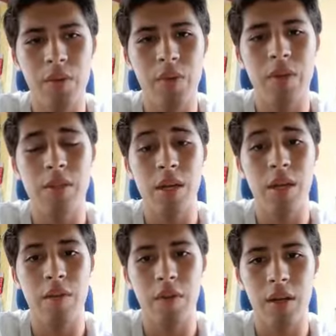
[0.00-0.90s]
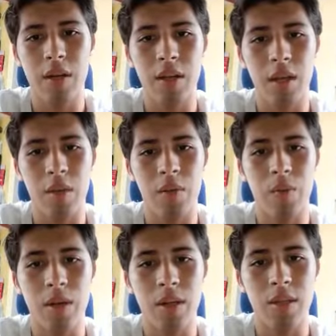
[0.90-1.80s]
We decided finally on
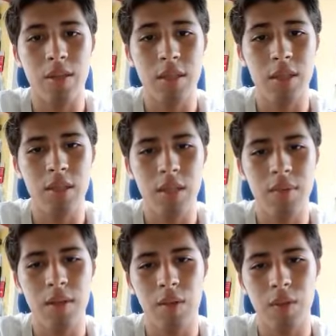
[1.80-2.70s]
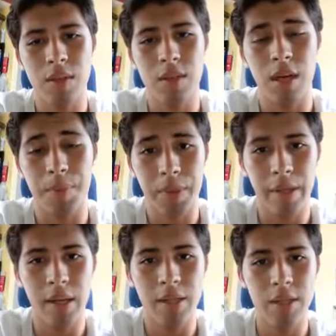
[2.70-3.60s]
one system that was the
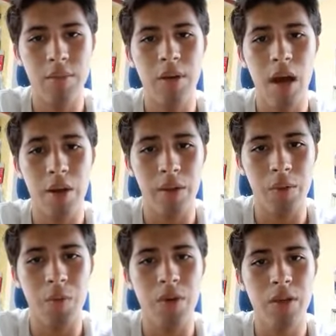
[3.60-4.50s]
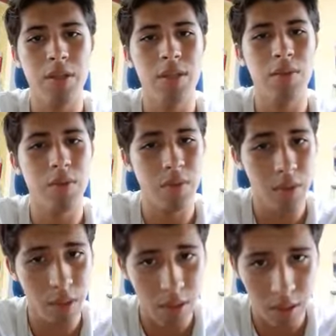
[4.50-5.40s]
capitalism, how it works,
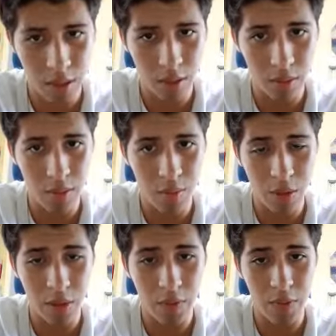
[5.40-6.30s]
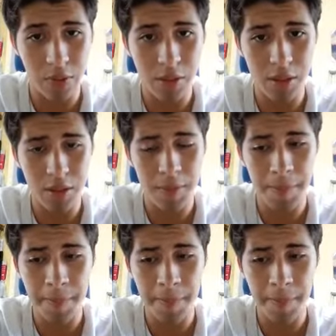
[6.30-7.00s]
really working for us.